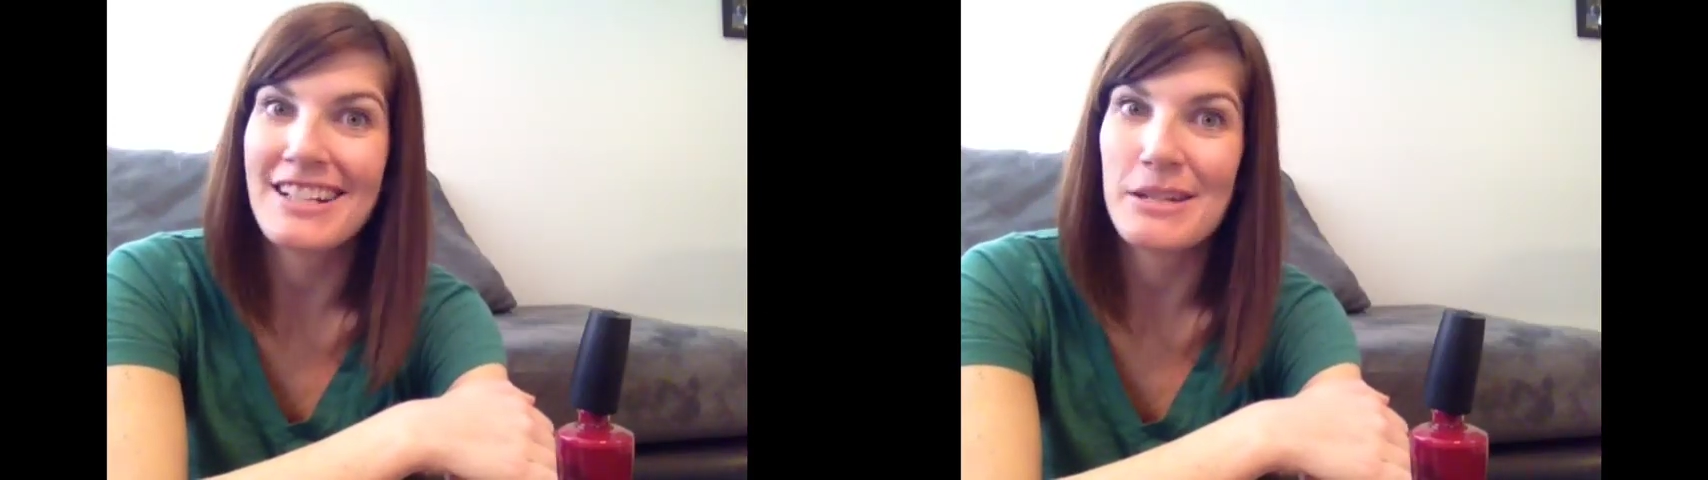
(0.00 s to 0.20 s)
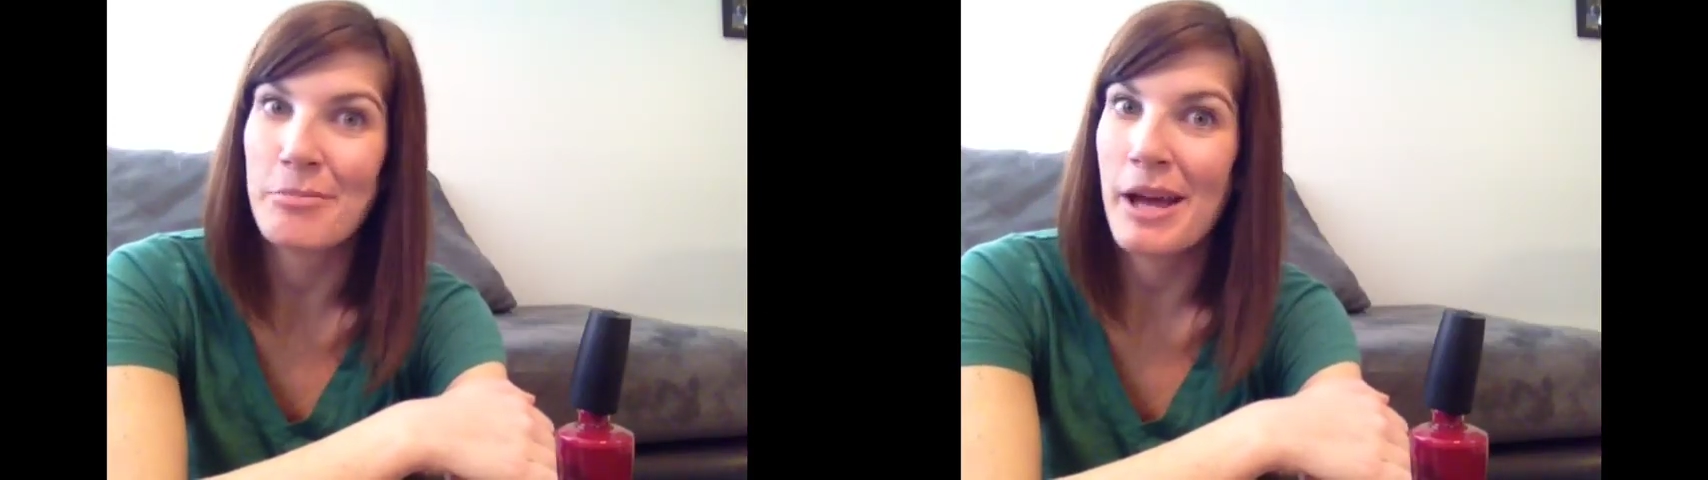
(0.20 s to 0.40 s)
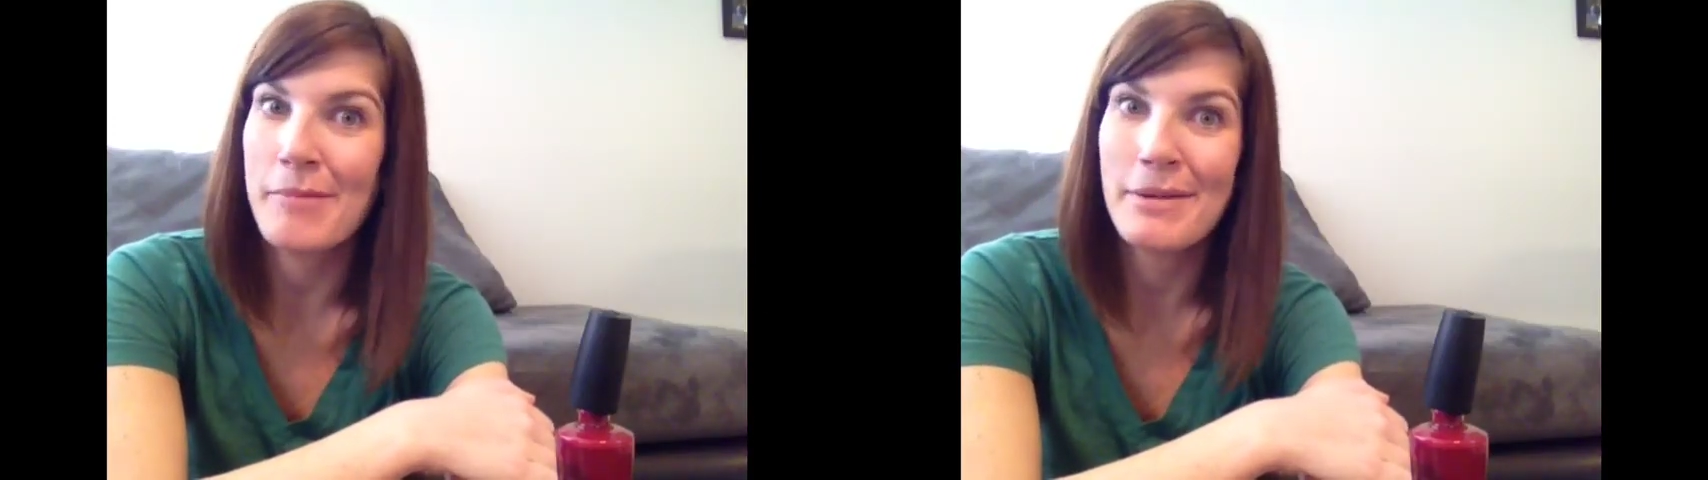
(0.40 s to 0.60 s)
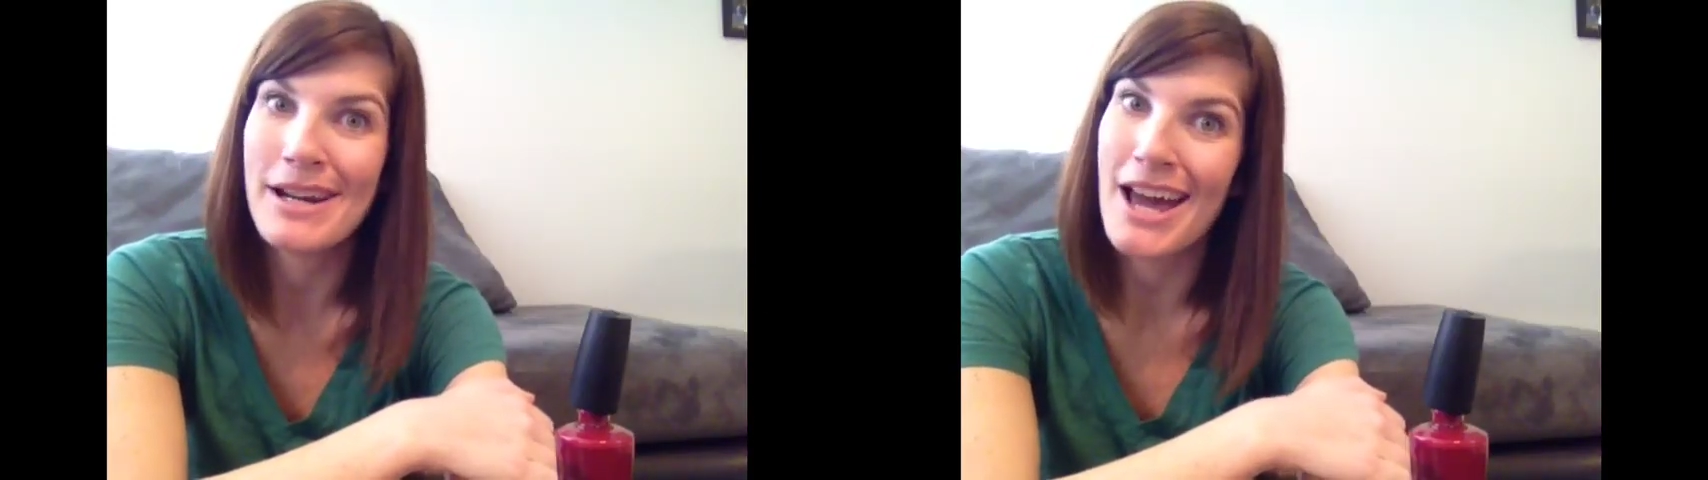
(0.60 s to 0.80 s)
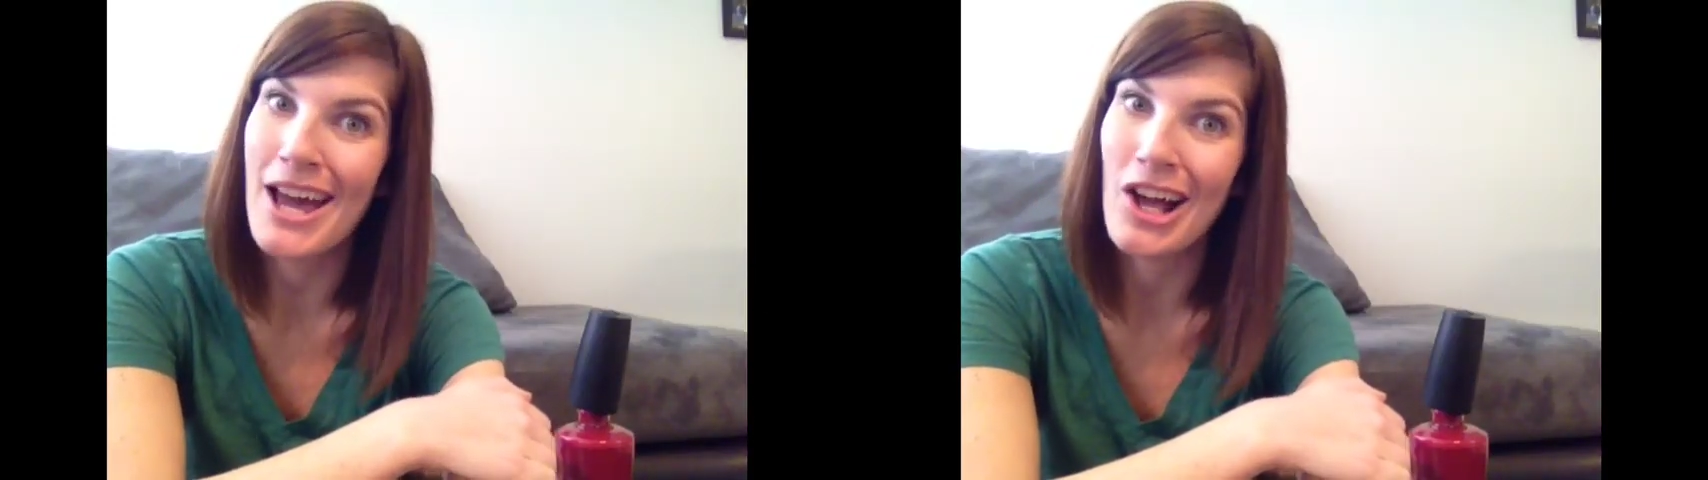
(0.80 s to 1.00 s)
to paint my
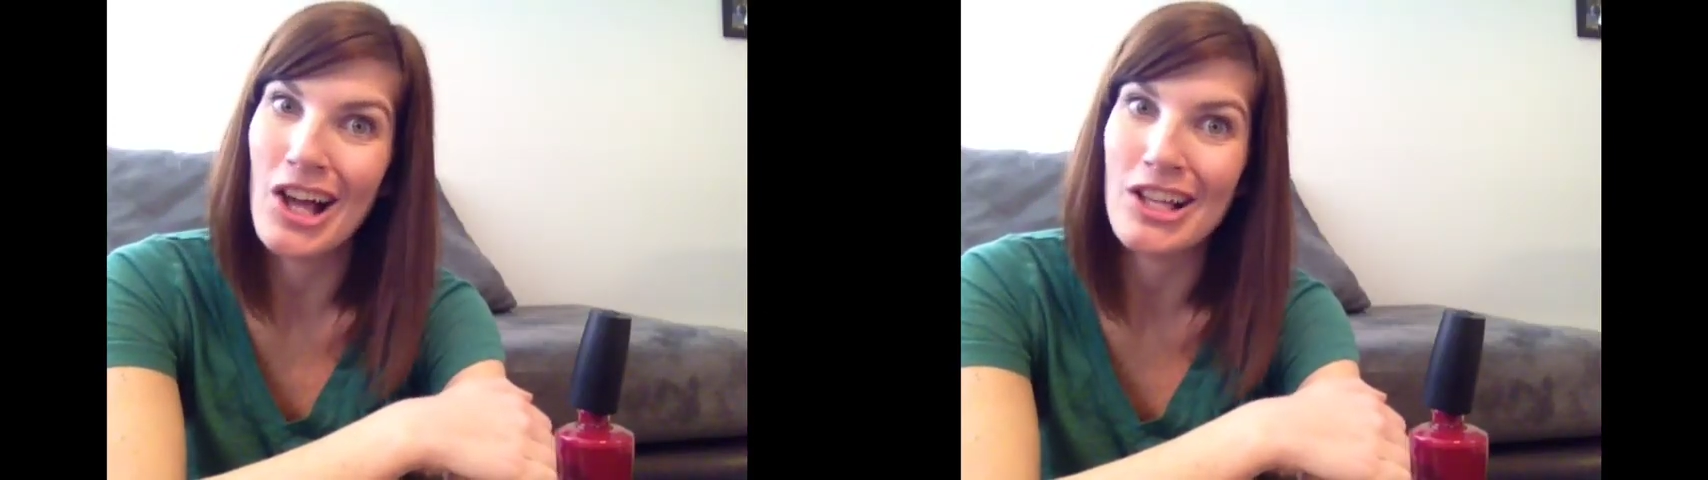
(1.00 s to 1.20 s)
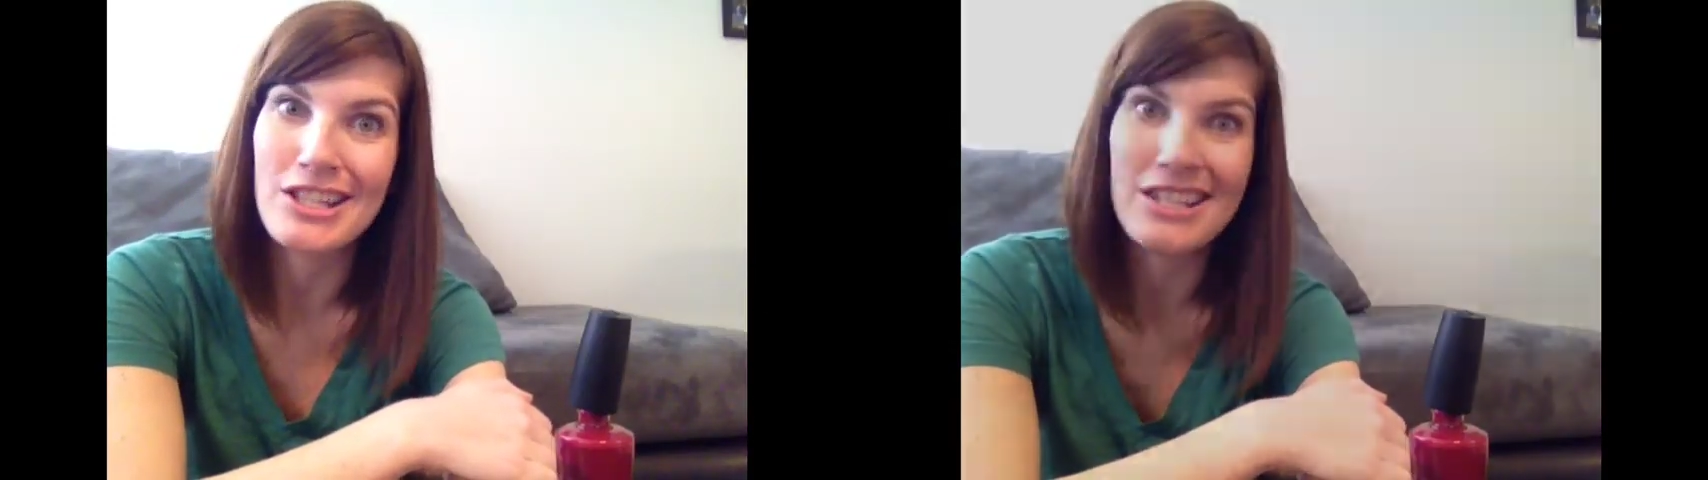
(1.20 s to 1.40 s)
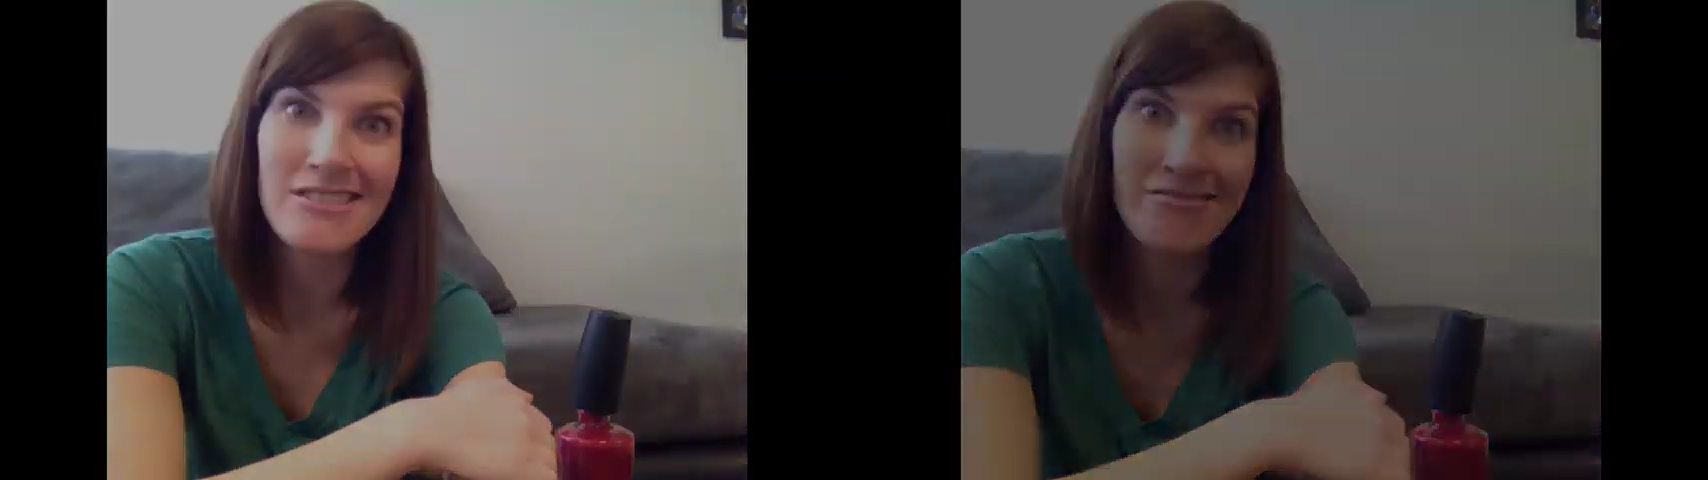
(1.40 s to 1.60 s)
nails.